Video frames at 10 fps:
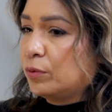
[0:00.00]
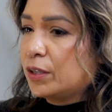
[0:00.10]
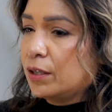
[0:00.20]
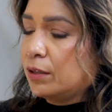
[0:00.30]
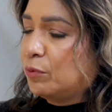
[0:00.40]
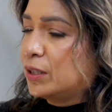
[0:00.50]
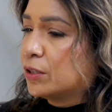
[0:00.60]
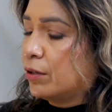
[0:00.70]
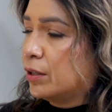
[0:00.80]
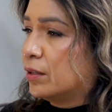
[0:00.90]
We
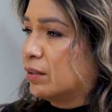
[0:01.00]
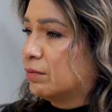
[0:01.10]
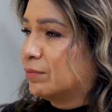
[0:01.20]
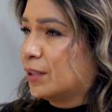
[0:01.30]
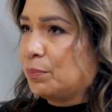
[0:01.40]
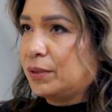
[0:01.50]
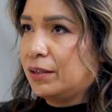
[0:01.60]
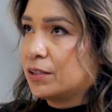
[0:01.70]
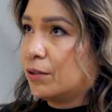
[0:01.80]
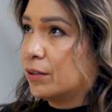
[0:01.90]
started the
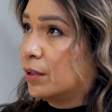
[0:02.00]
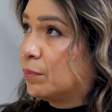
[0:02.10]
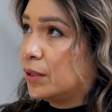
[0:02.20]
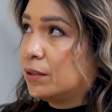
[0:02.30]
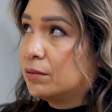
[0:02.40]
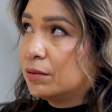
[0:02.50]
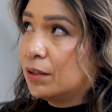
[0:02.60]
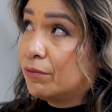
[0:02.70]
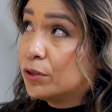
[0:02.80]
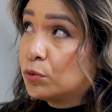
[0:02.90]
company, they started the company
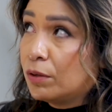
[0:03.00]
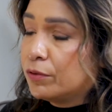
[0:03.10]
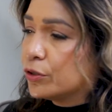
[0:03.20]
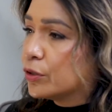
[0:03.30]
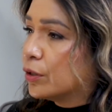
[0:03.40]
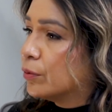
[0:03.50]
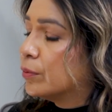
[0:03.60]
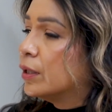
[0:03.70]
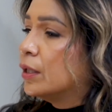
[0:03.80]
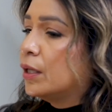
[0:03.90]
11, 12 years ago.
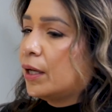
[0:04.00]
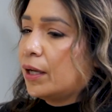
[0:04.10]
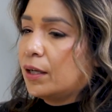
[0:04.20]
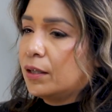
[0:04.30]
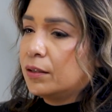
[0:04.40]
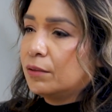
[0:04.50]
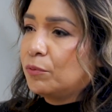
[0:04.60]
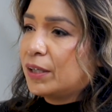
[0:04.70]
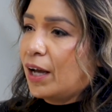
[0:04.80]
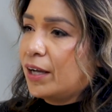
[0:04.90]
And
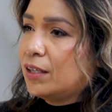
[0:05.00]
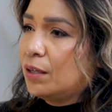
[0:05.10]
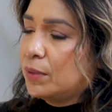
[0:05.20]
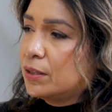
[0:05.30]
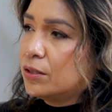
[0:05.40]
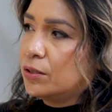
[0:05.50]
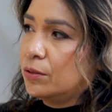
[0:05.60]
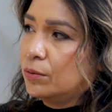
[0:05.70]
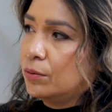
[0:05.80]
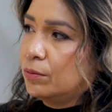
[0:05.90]
when I came in
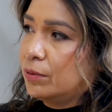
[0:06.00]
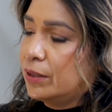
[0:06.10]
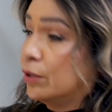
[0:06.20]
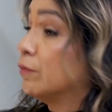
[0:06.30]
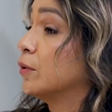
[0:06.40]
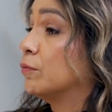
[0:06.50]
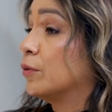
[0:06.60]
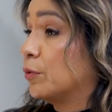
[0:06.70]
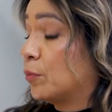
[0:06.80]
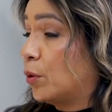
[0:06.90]
to interview
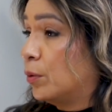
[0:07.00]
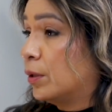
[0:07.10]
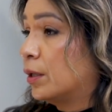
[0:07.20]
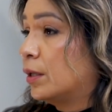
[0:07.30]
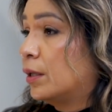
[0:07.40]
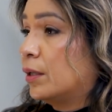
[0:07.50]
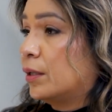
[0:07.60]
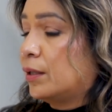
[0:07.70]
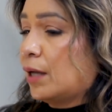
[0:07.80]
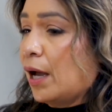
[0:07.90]
for the role,
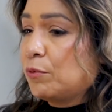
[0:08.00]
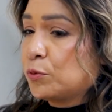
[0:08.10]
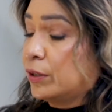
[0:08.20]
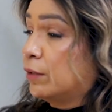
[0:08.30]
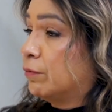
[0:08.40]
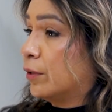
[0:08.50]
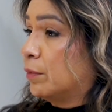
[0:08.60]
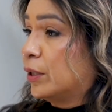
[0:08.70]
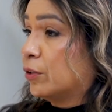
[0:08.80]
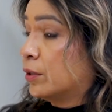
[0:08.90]
I was working
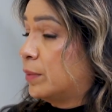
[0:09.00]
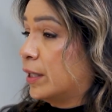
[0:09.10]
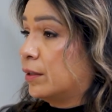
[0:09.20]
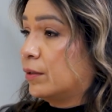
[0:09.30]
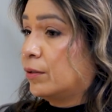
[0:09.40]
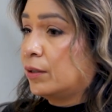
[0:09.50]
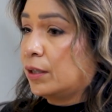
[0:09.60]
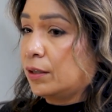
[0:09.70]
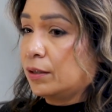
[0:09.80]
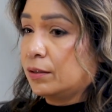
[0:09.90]
for a bigger competitor,
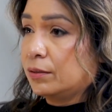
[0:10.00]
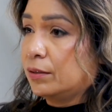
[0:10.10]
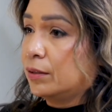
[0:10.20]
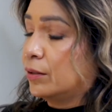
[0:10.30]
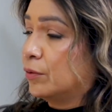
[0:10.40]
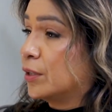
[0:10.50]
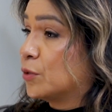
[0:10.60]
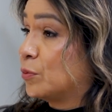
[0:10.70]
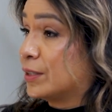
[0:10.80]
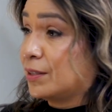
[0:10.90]
and,
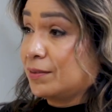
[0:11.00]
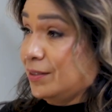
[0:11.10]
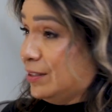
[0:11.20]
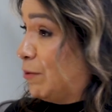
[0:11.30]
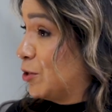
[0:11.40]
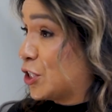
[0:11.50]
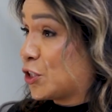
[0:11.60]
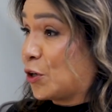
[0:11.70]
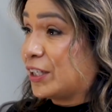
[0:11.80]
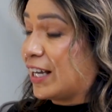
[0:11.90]
they were just
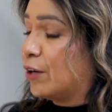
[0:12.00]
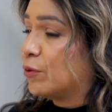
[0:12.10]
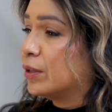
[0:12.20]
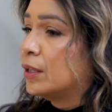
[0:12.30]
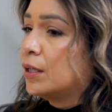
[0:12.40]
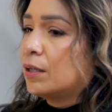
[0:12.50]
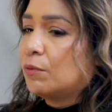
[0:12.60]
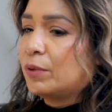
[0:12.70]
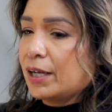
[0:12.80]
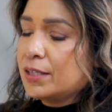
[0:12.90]
starting out.
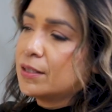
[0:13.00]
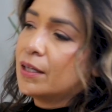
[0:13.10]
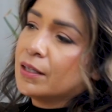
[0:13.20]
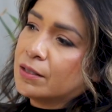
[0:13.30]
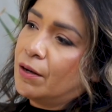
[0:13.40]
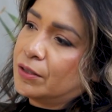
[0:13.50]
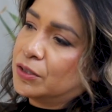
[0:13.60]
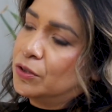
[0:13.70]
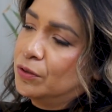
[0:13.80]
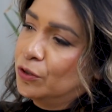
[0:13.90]
When I sat and
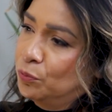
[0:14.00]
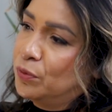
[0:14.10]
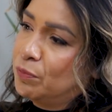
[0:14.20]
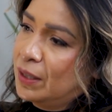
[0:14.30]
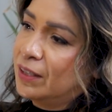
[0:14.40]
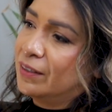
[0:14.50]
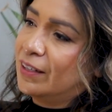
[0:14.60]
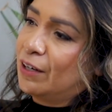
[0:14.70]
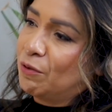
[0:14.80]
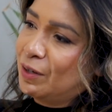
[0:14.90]
talked to the group of
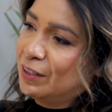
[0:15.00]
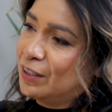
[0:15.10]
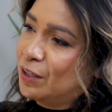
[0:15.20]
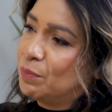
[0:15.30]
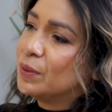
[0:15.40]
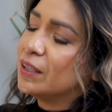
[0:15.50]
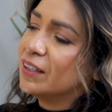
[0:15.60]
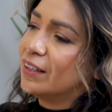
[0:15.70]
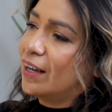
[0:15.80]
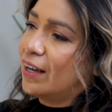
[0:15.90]
men that are running the
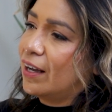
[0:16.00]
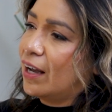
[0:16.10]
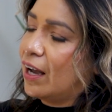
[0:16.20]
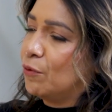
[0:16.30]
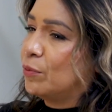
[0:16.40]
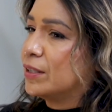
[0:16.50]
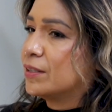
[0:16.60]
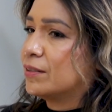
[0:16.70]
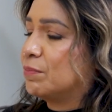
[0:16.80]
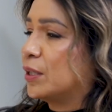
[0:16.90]
company, I
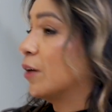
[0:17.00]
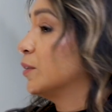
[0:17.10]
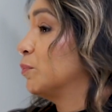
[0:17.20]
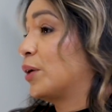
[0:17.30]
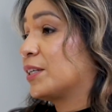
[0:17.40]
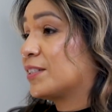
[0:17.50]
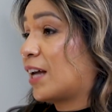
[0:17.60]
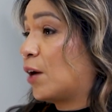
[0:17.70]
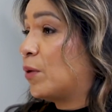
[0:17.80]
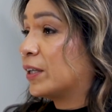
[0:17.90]
was beyond
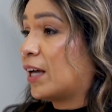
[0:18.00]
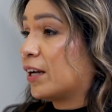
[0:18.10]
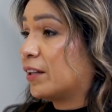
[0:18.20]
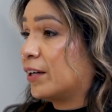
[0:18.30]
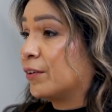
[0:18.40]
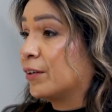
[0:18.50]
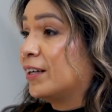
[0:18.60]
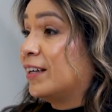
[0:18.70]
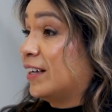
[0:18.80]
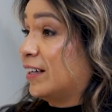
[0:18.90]
impressed. I walked out of there
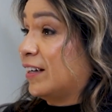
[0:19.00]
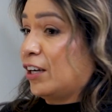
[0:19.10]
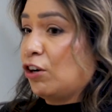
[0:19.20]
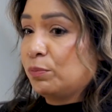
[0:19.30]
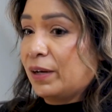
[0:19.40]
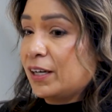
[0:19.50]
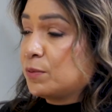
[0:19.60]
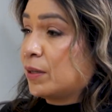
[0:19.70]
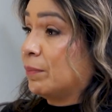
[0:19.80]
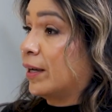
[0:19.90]
and I called my
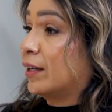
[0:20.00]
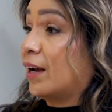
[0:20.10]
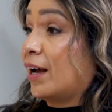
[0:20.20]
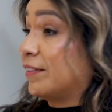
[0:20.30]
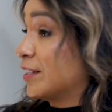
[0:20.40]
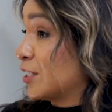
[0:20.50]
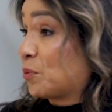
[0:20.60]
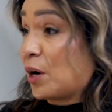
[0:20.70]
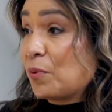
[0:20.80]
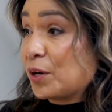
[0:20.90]
husband. I'm like, this
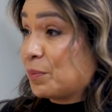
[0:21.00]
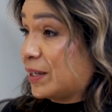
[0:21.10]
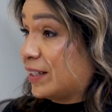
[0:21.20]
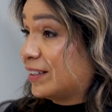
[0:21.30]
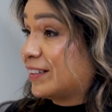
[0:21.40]
is where I want to be.